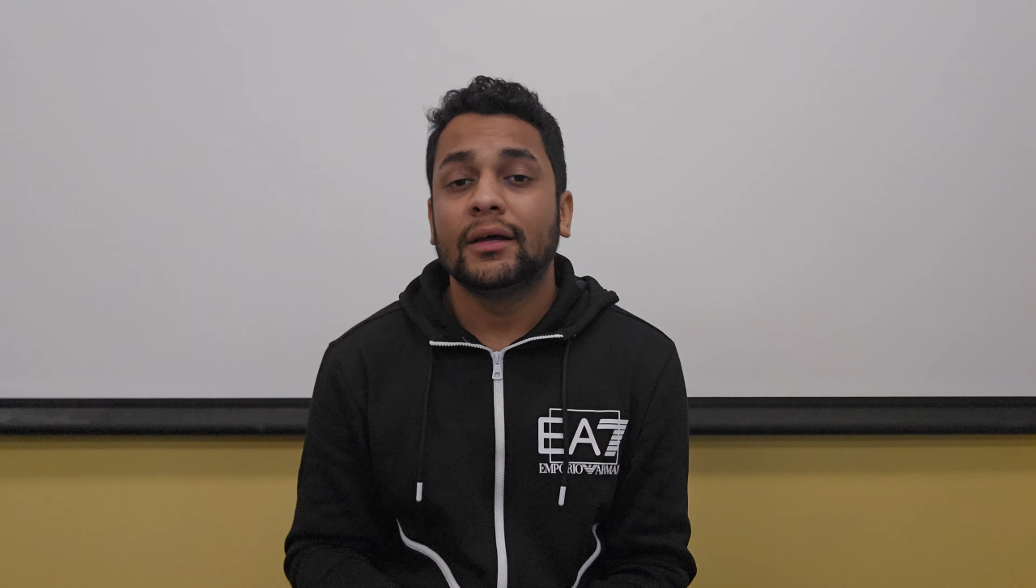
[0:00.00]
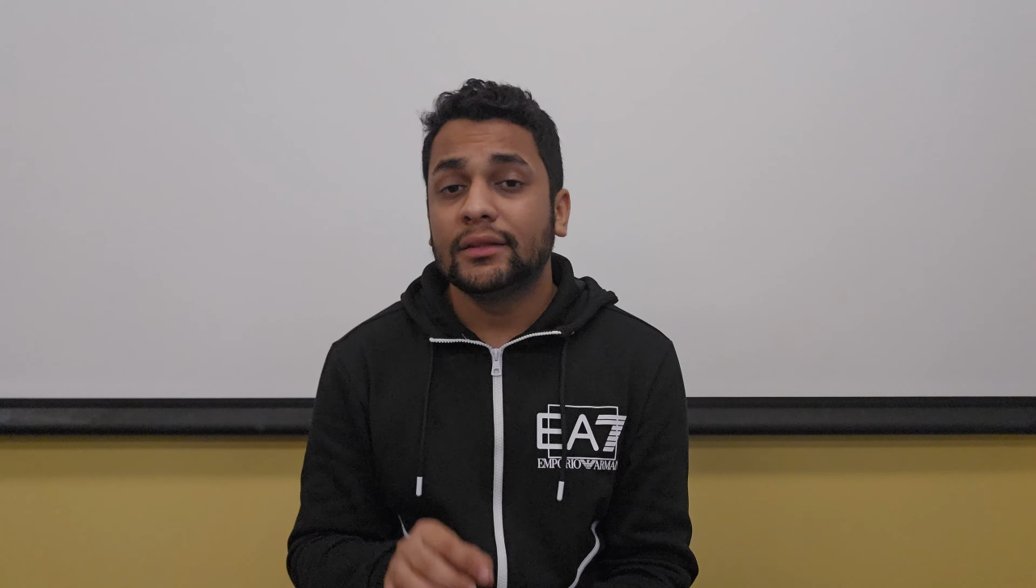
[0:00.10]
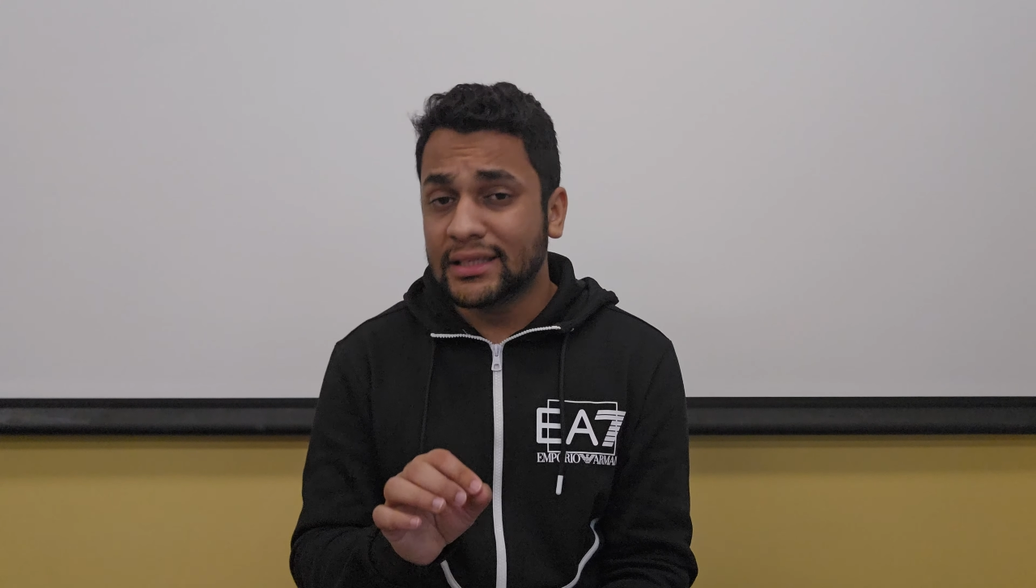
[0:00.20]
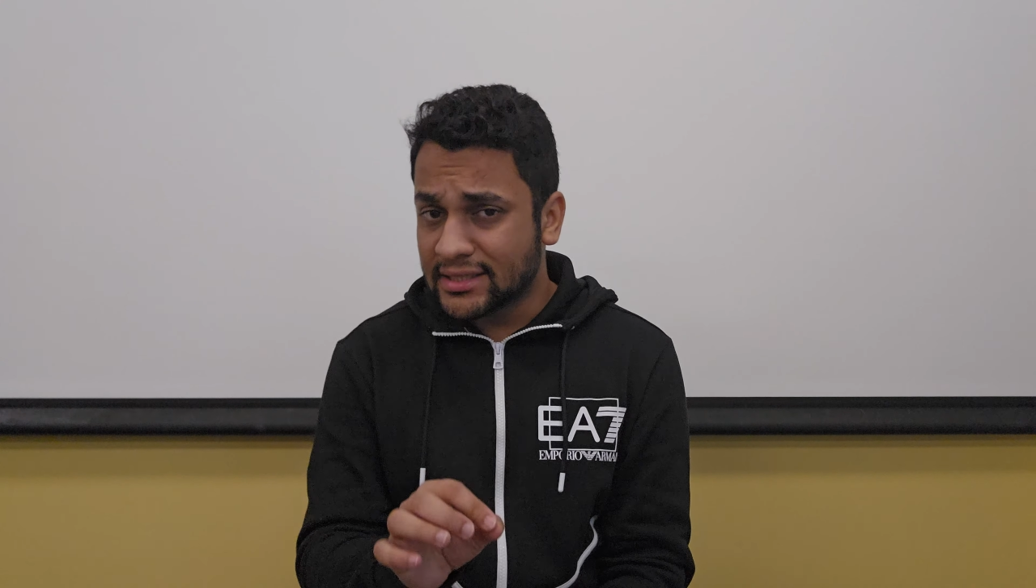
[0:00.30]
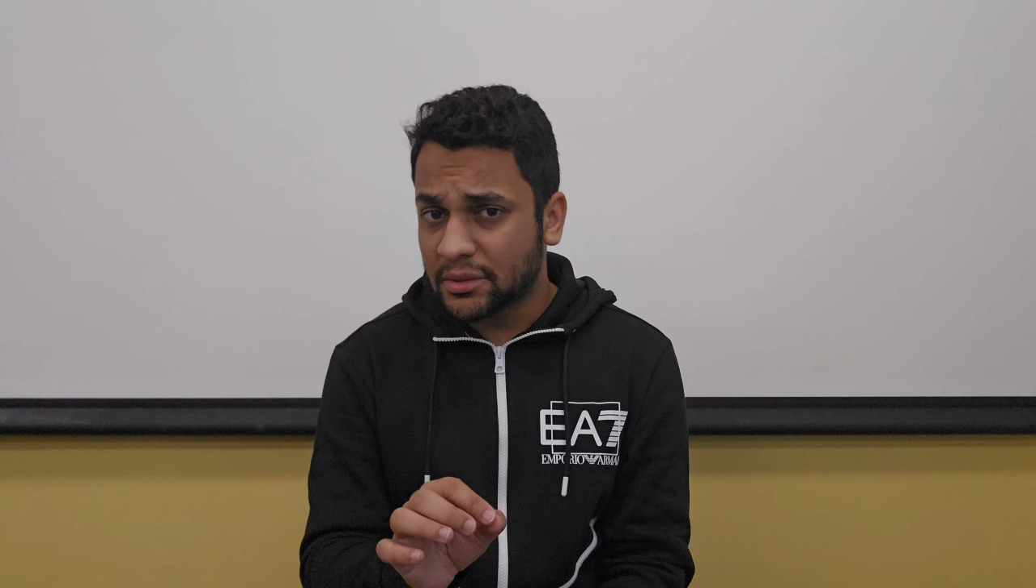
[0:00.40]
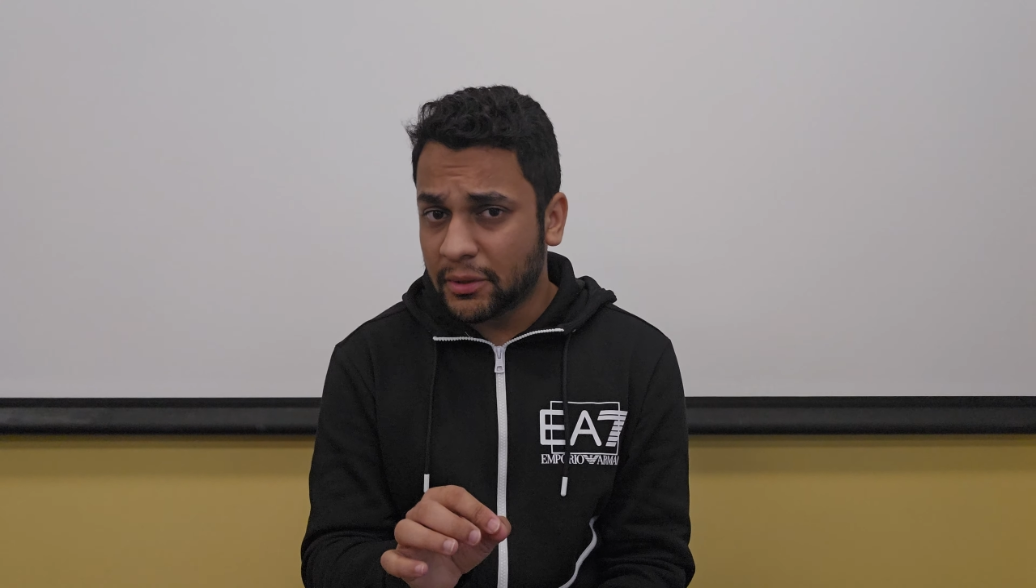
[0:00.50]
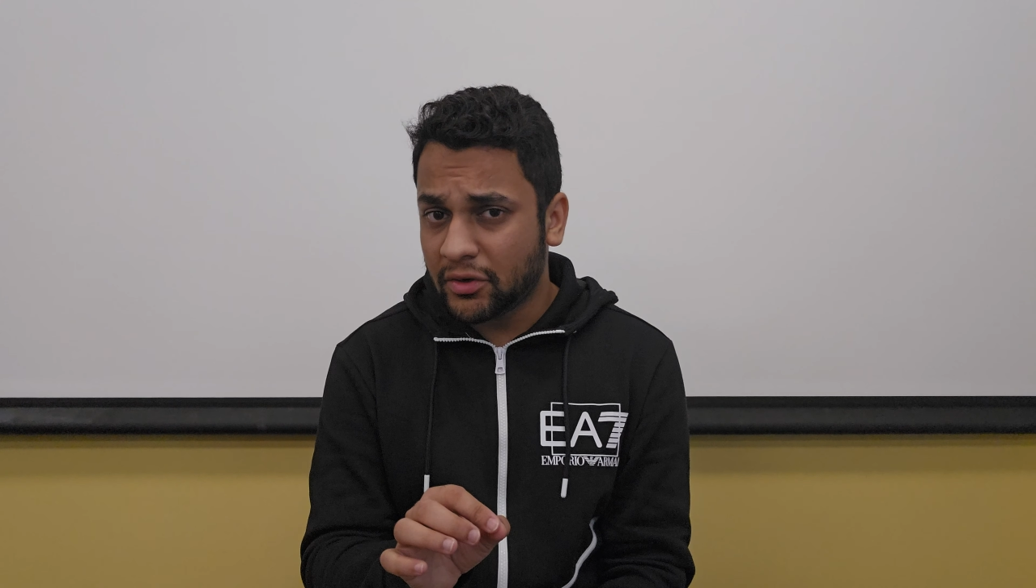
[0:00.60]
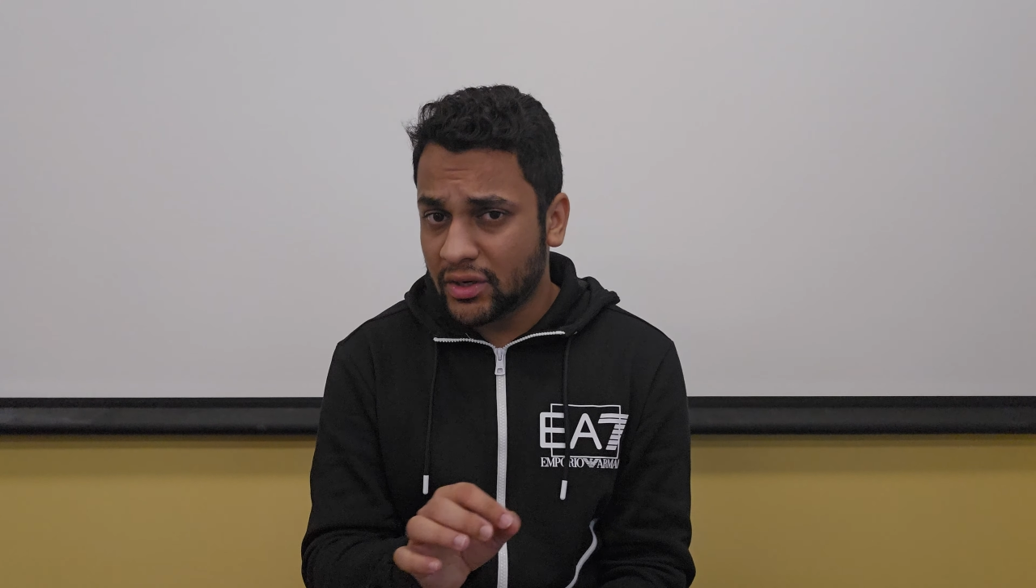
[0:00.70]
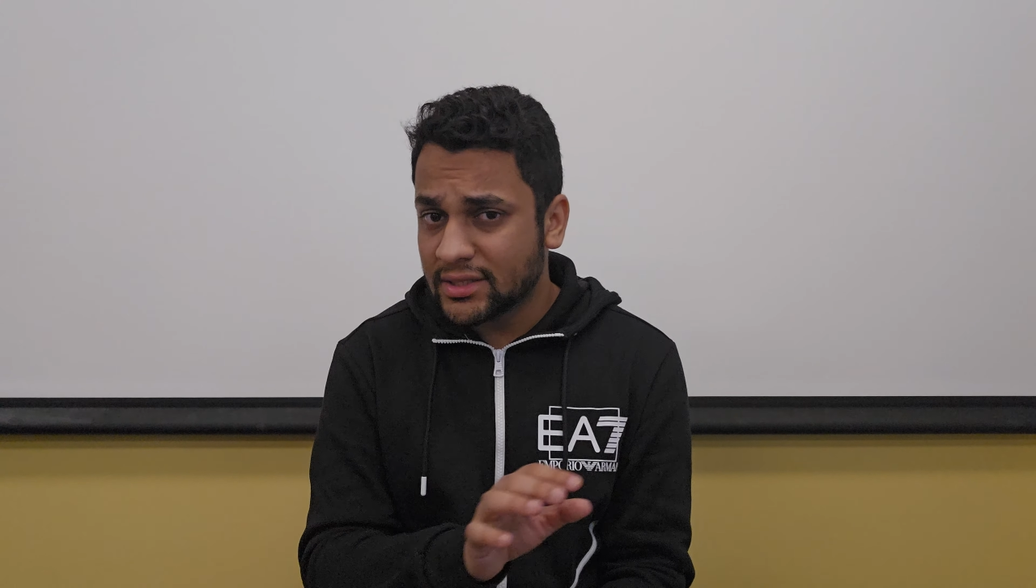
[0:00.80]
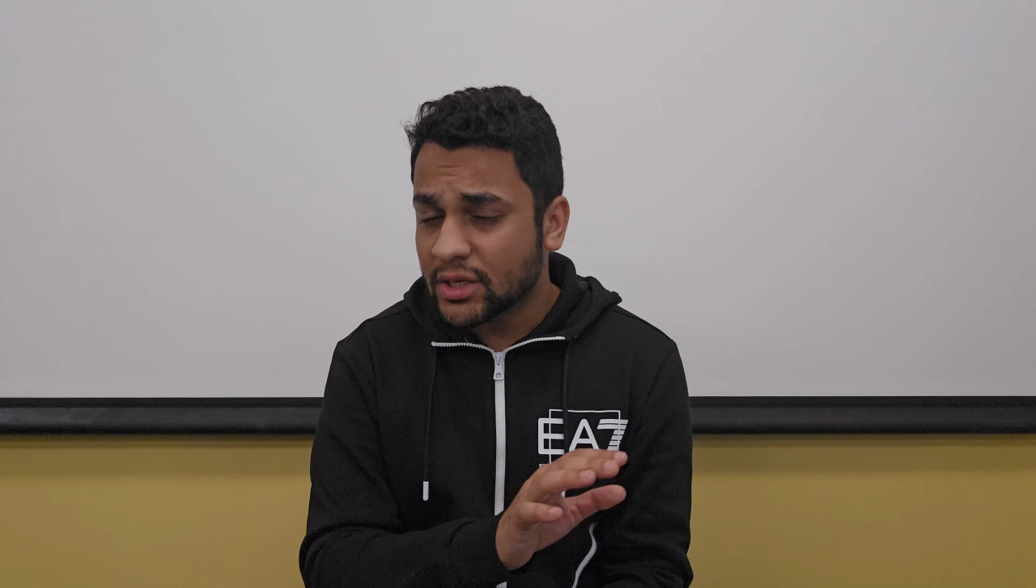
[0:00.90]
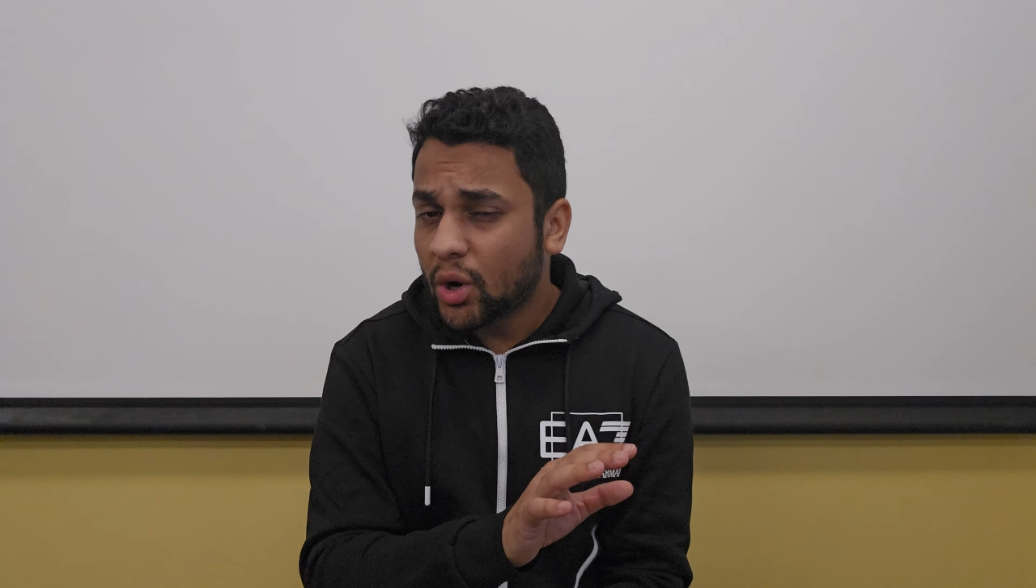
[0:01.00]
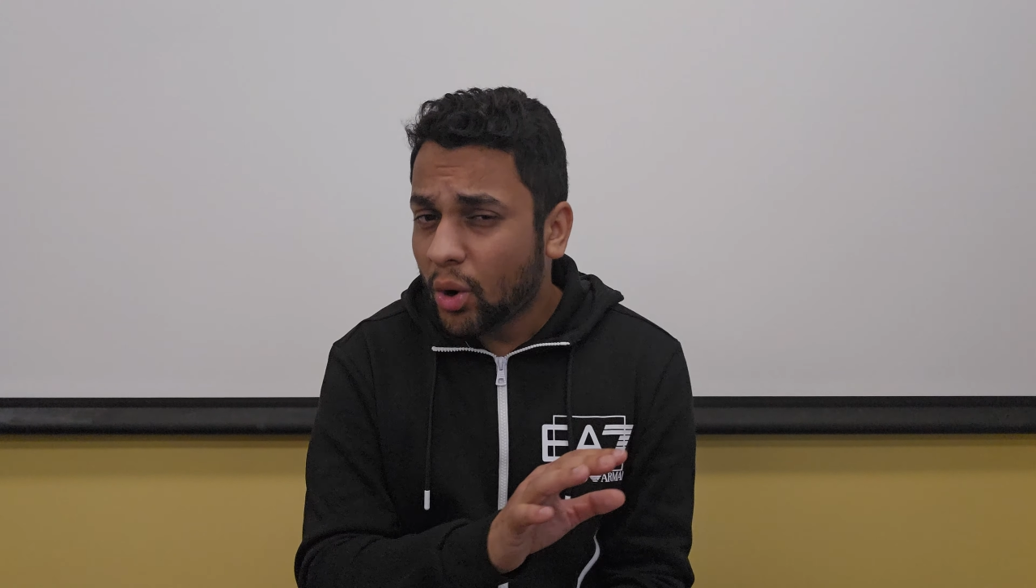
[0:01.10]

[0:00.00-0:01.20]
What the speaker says: These symmetries,